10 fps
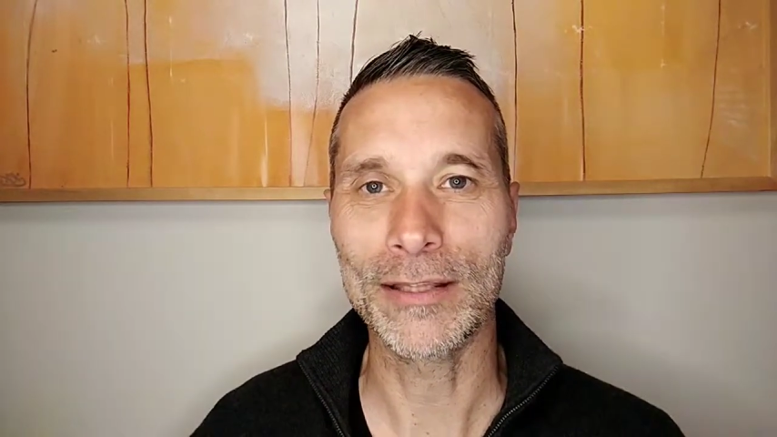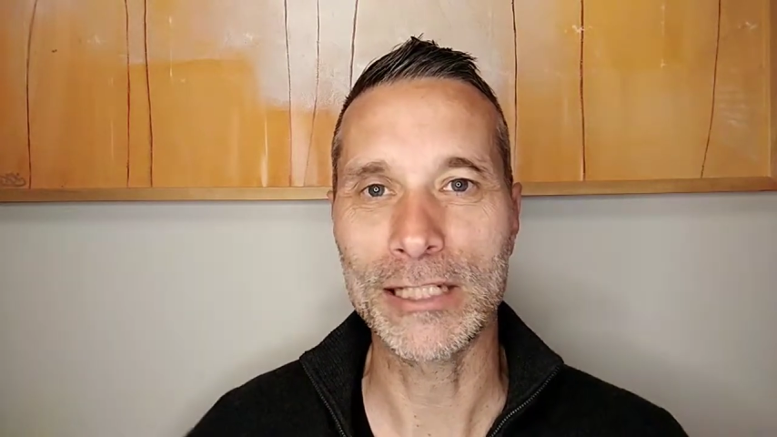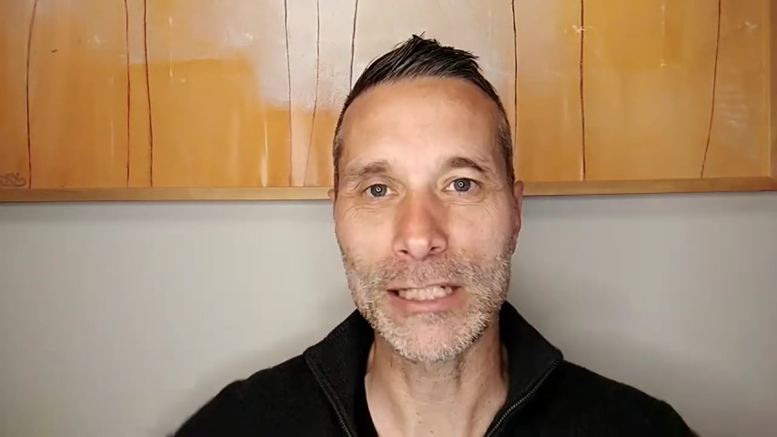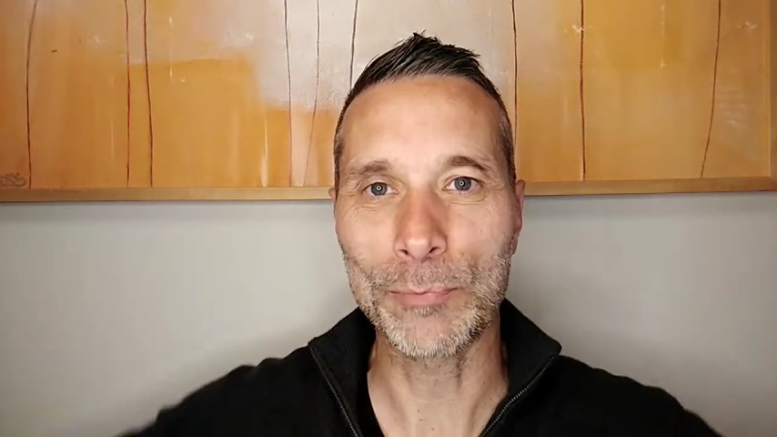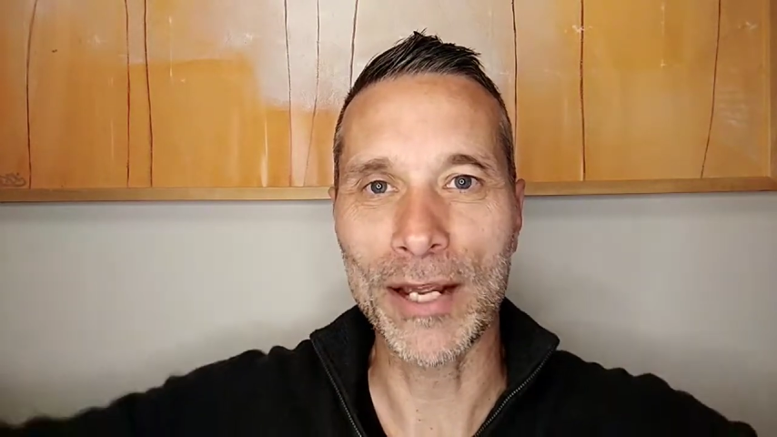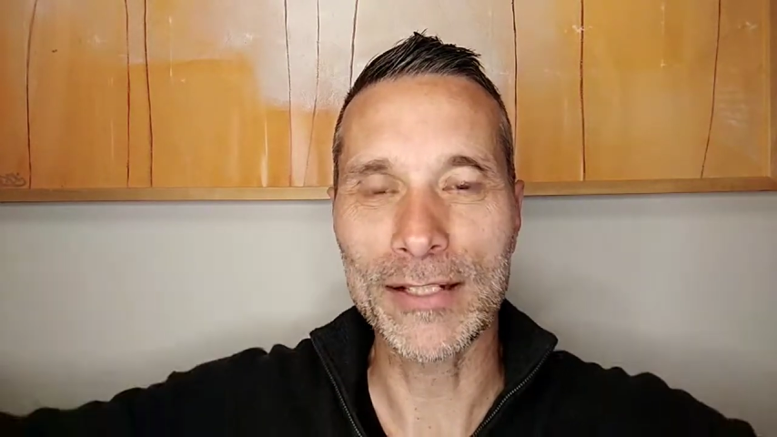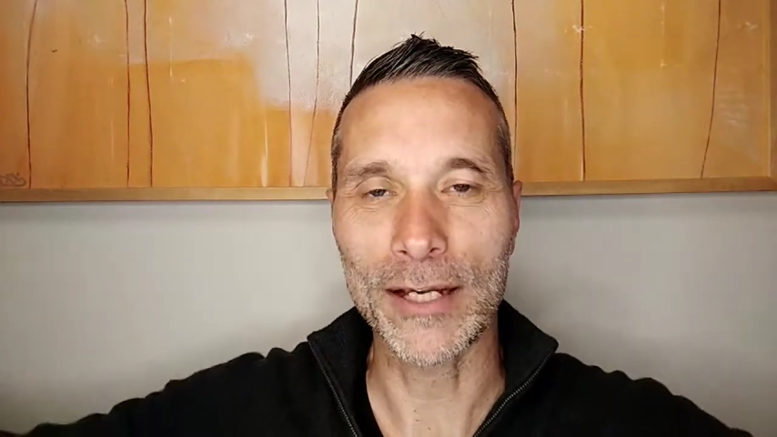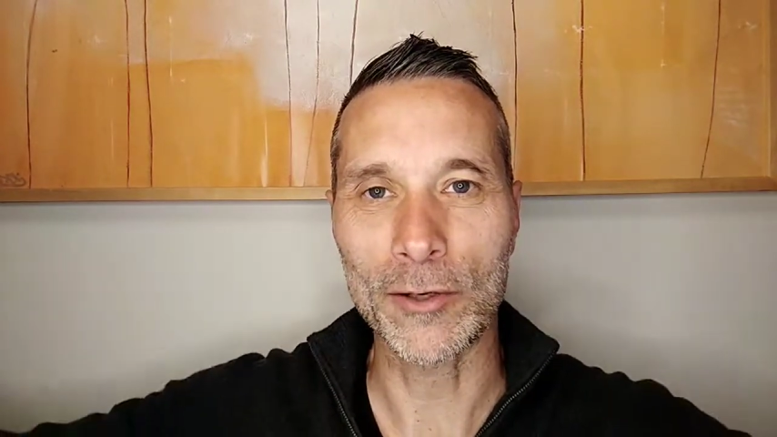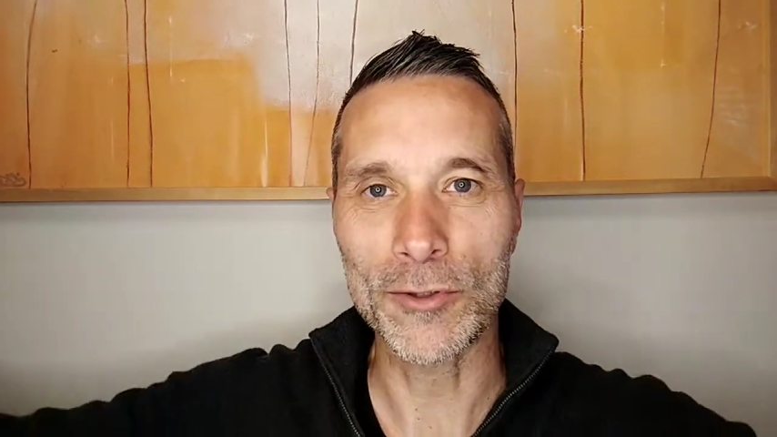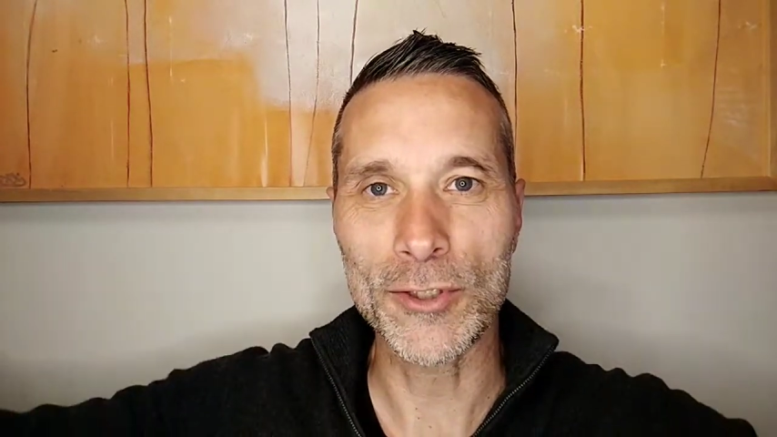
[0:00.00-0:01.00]
These spikes
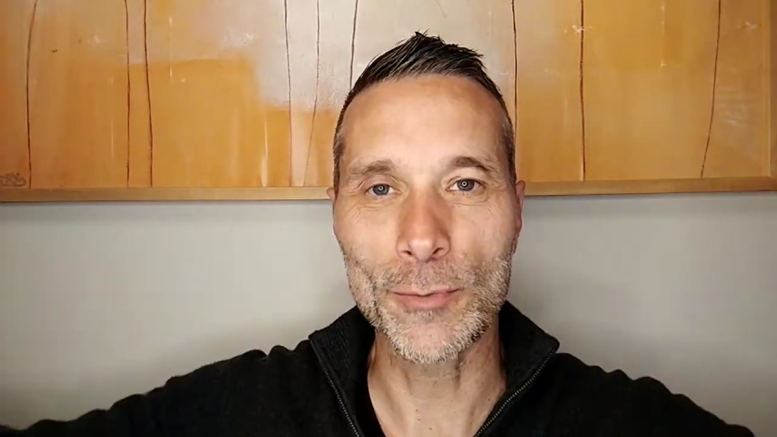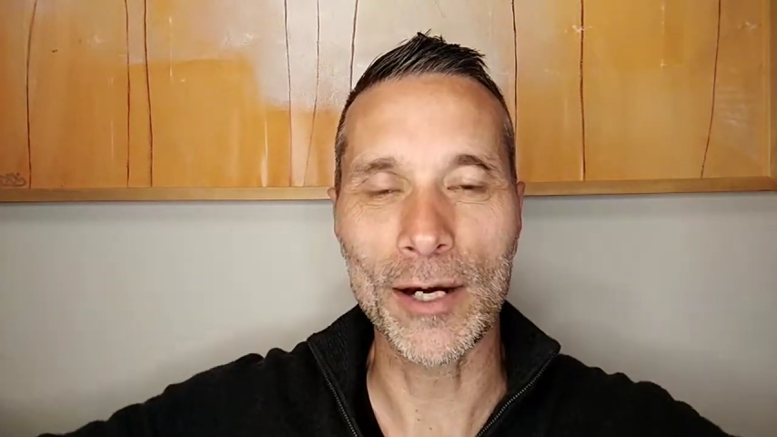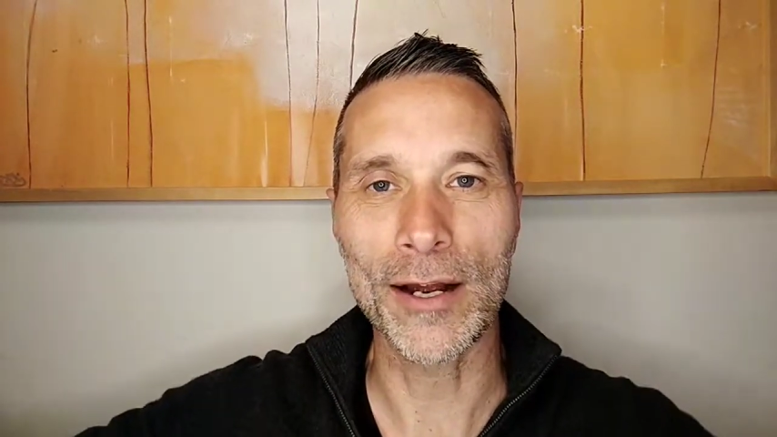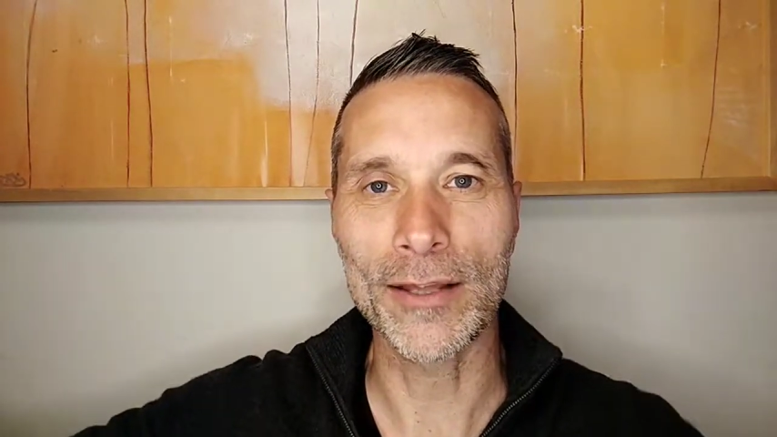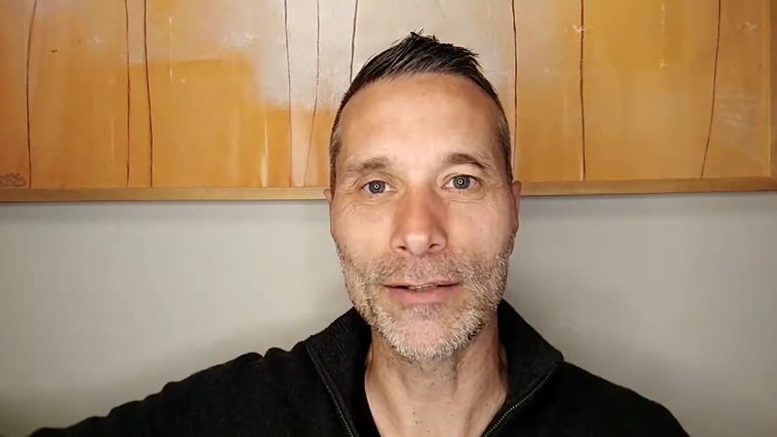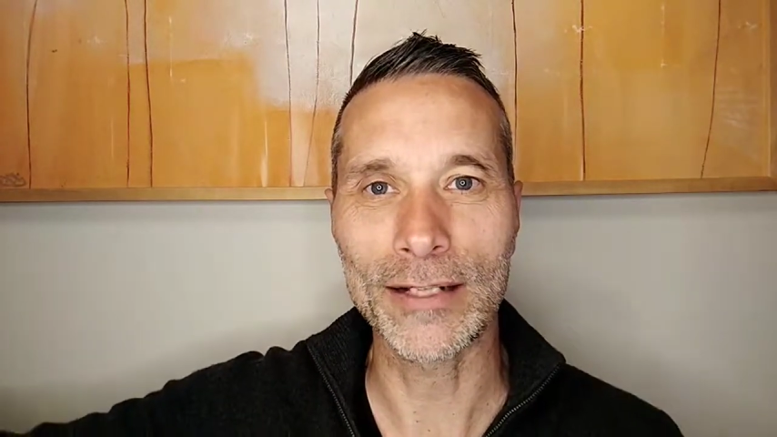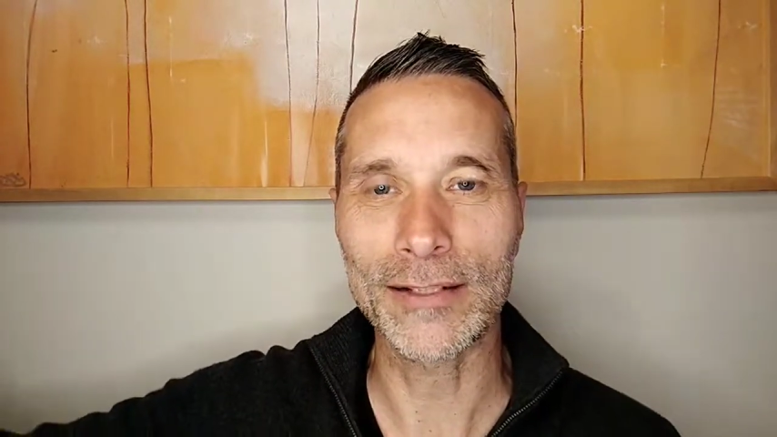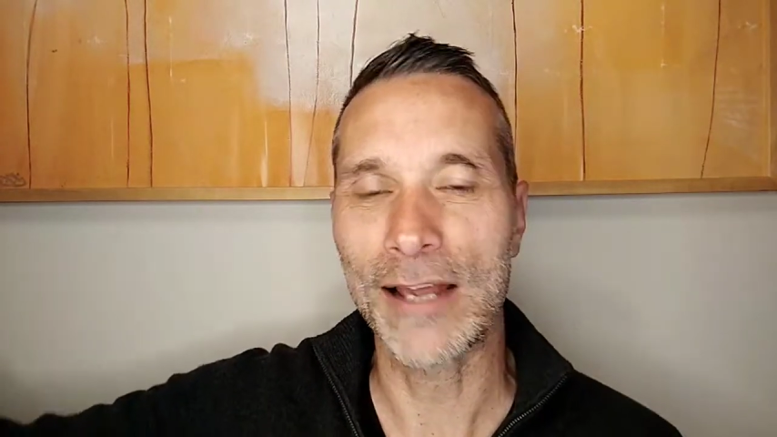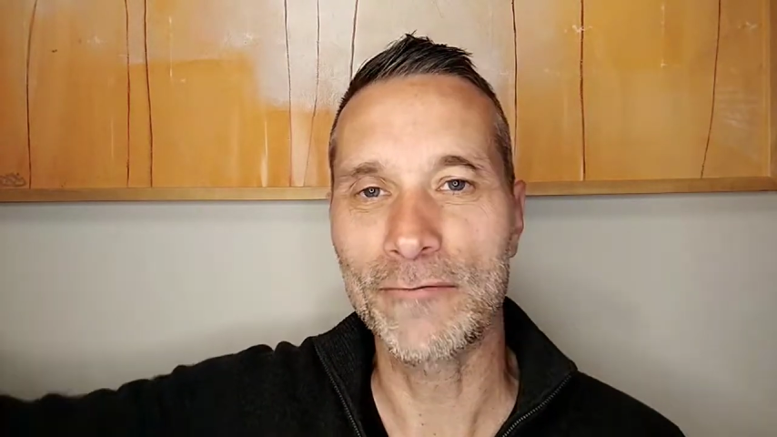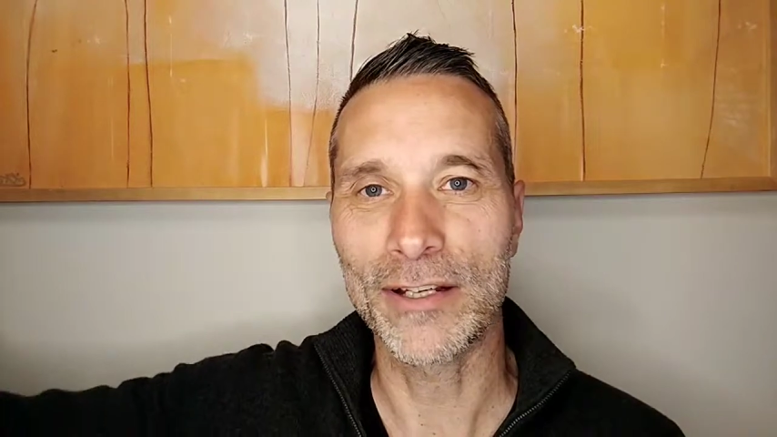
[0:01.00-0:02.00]
that go super high. They're like
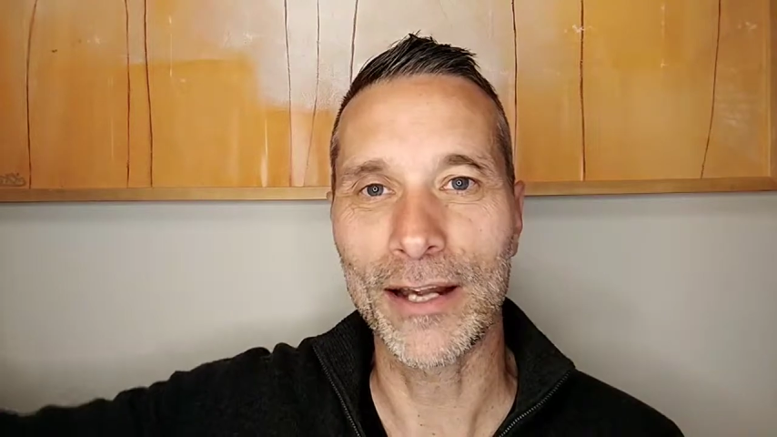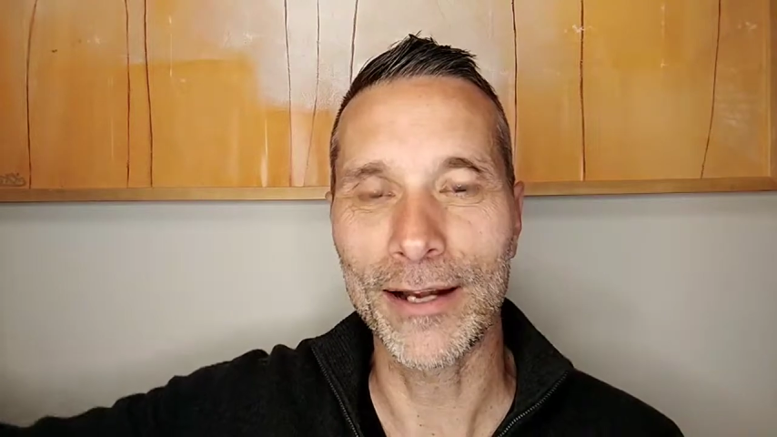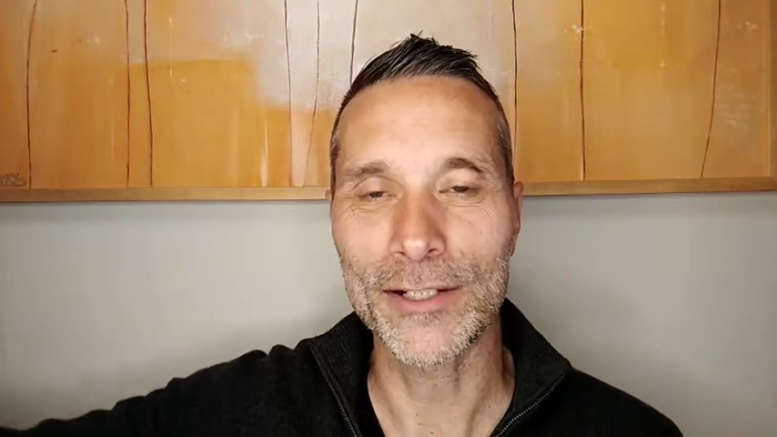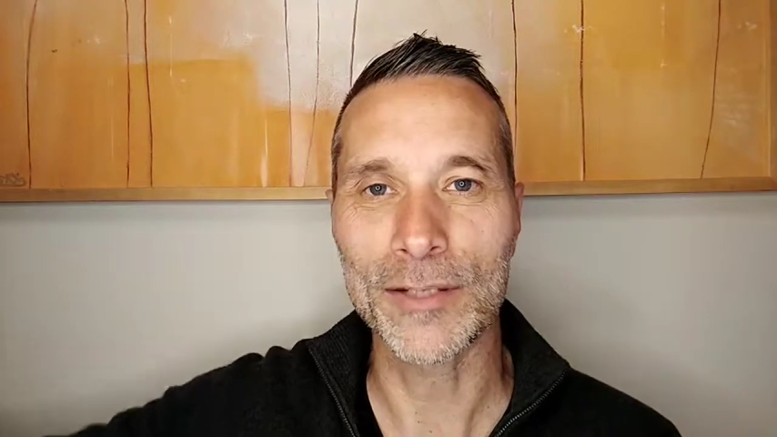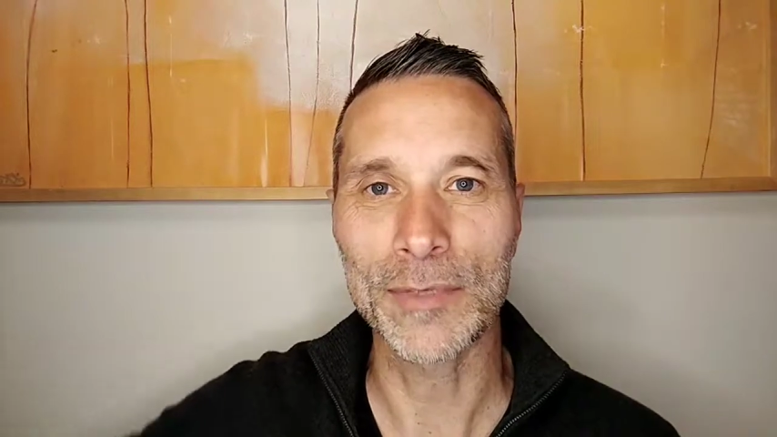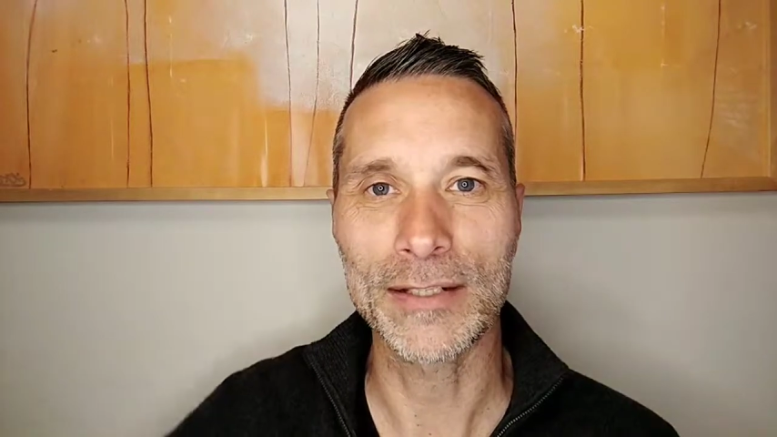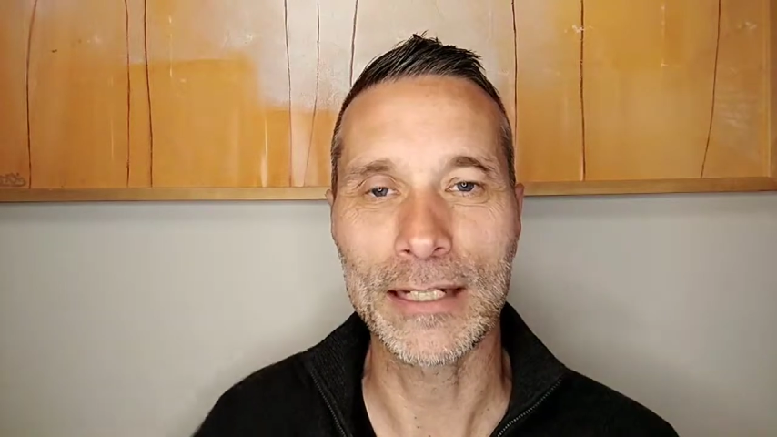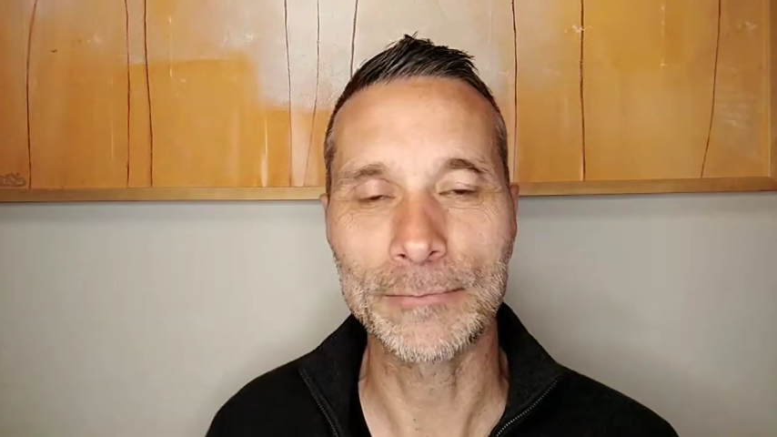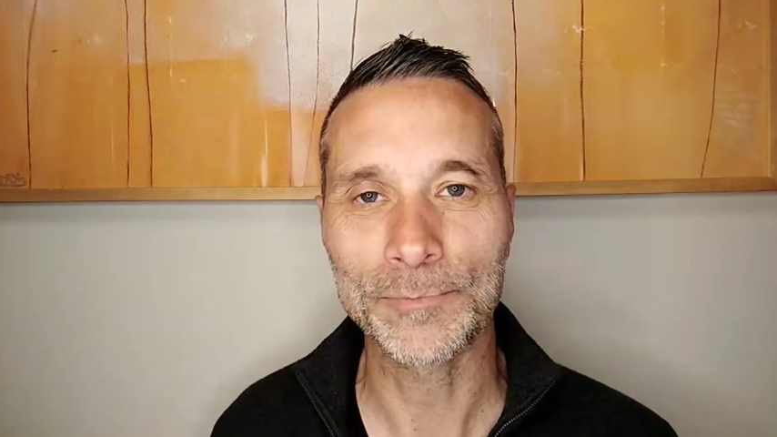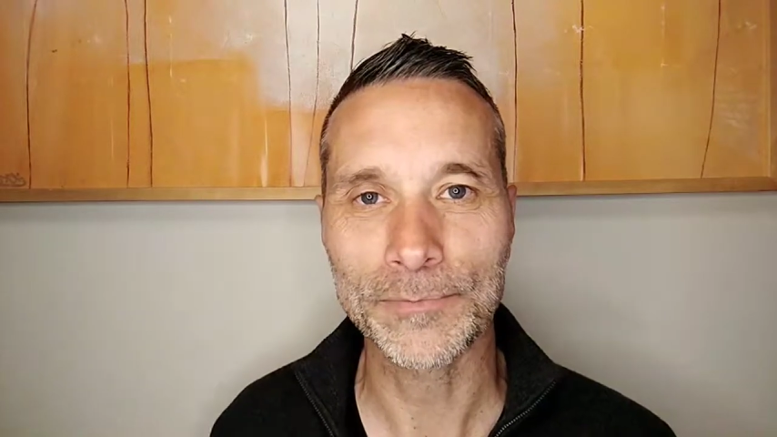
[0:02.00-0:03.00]
10 feet high or something like that.